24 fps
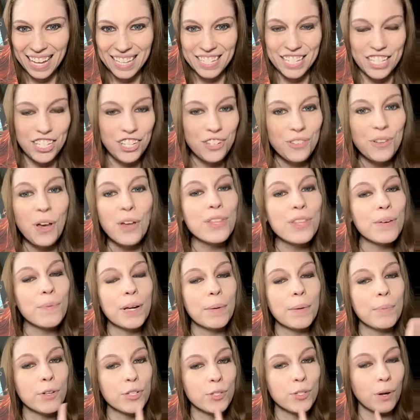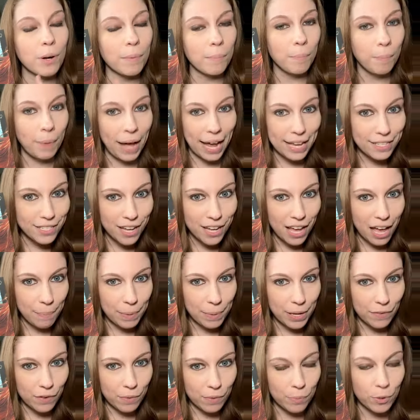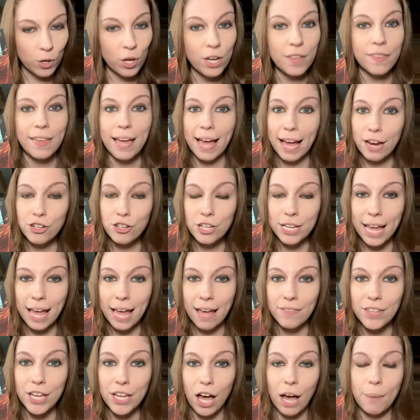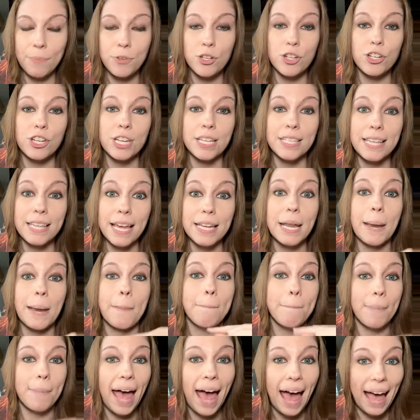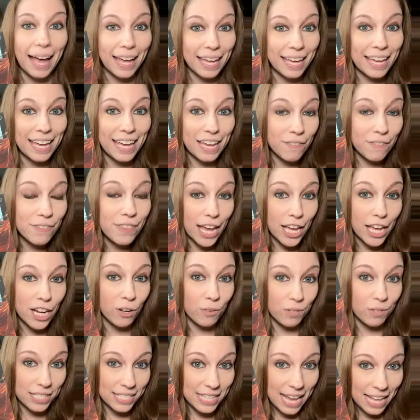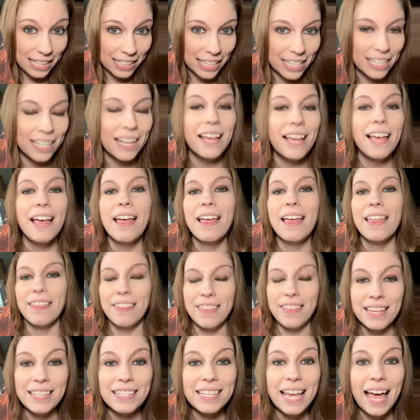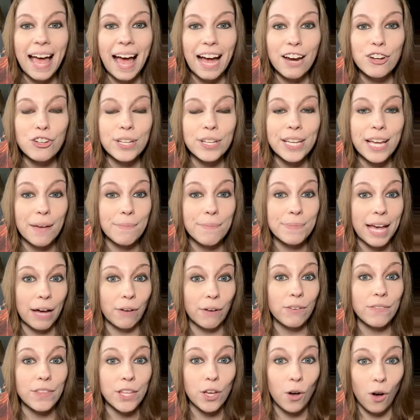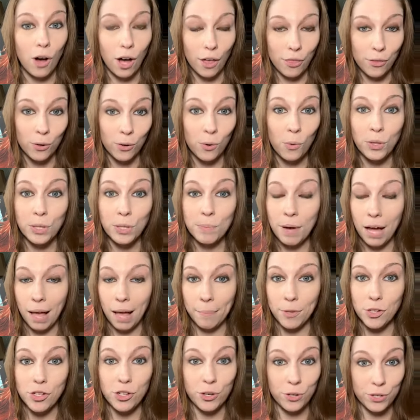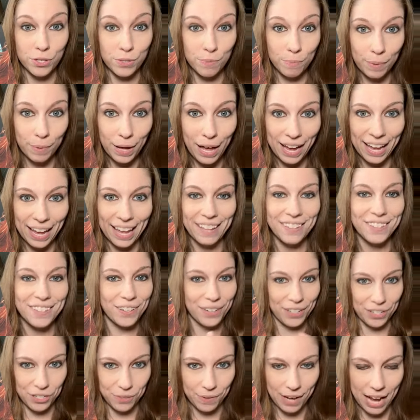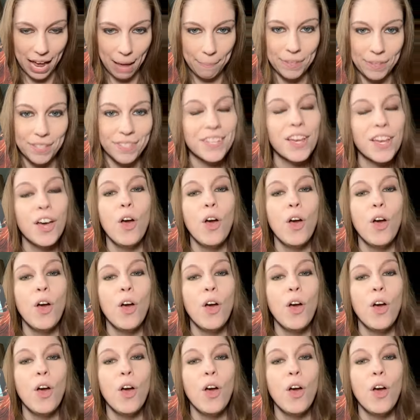Did you know that when a bookstore buys a copy of a book, they actually have the option to send it back if they don't sell it? This actually comes out of the author or the publisher's pocket. So here's what happens.